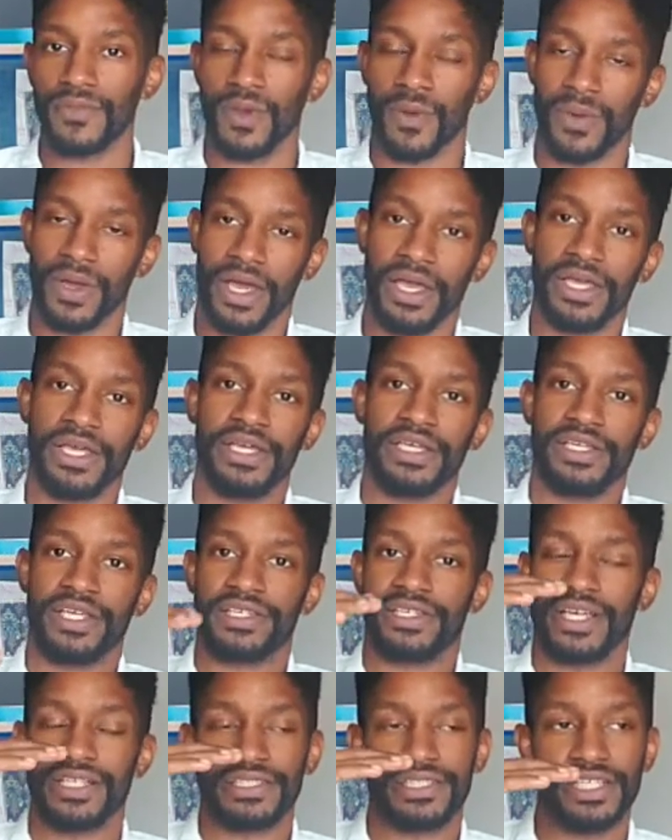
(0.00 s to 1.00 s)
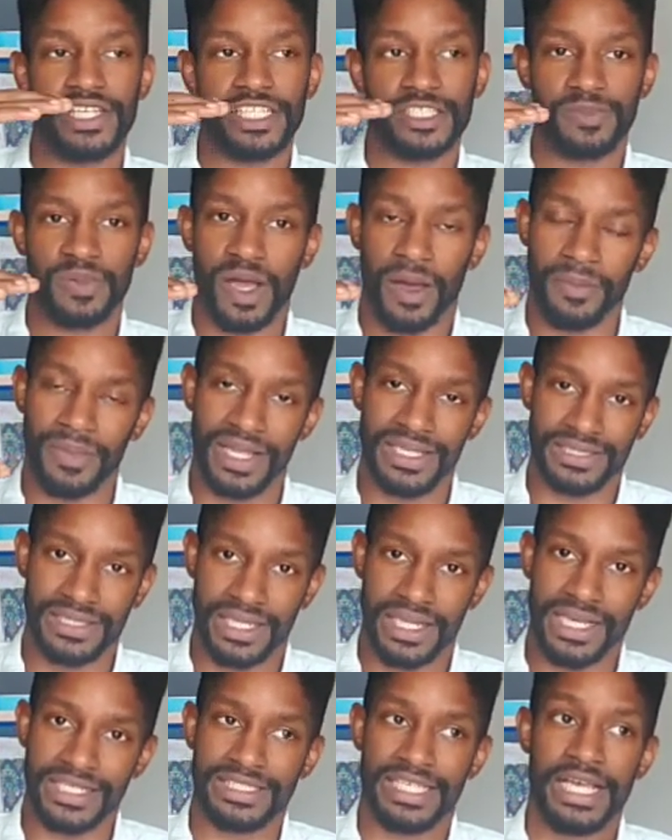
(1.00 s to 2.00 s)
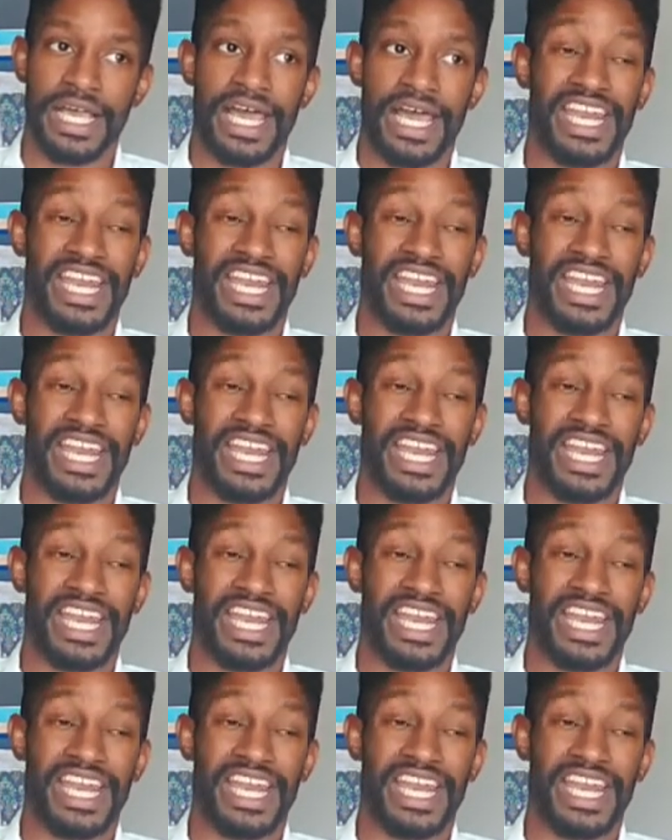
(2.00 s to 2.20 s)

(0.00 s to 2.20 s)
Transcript: Okay, the intensity has become less and less,